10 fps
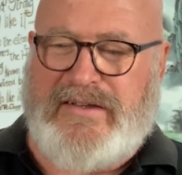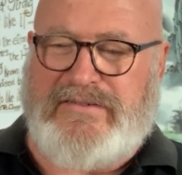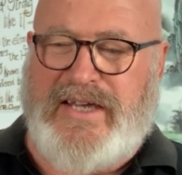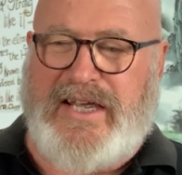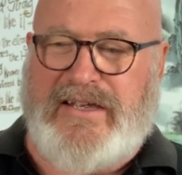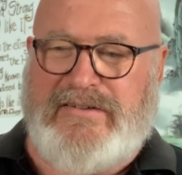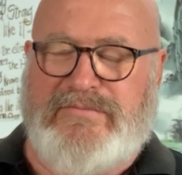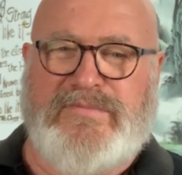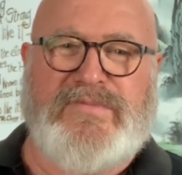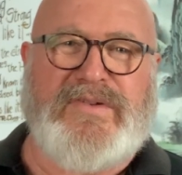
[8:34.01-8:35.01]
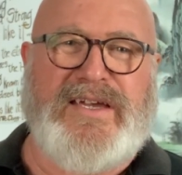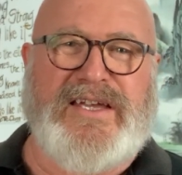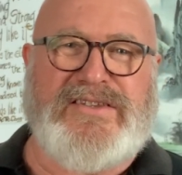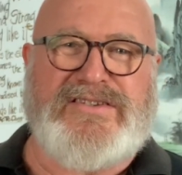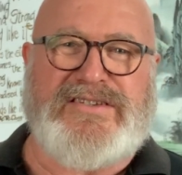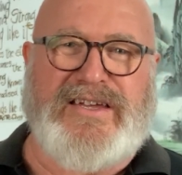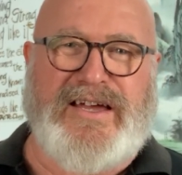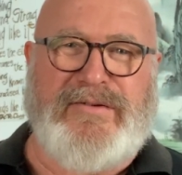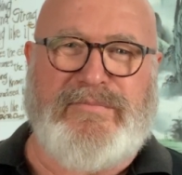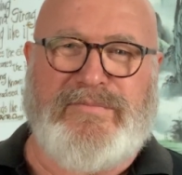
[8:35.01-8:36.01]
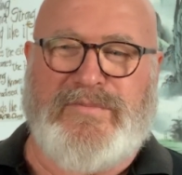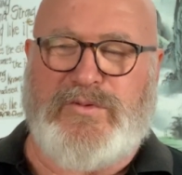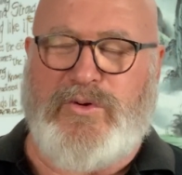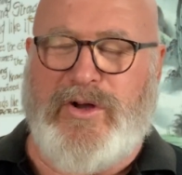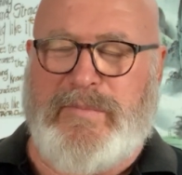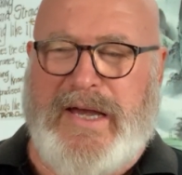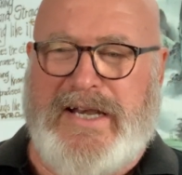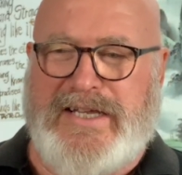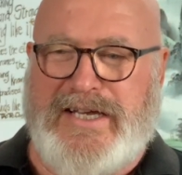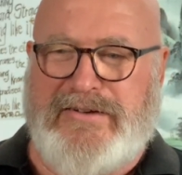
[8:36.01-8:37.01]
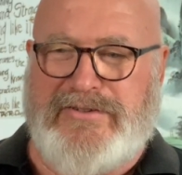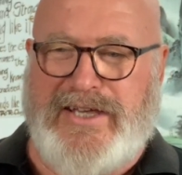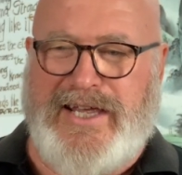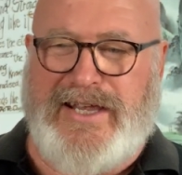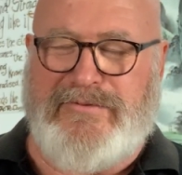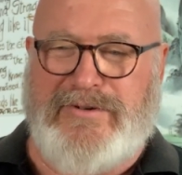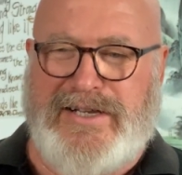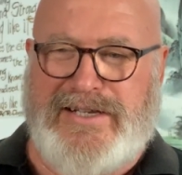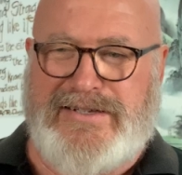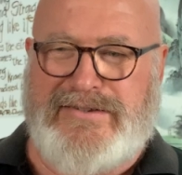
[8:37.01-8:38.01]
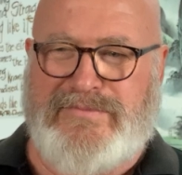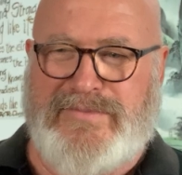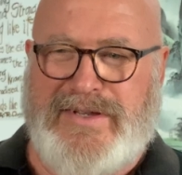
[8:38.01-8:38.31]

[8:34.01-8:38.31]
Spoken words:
Deckard hits Roy Batty over the head when he's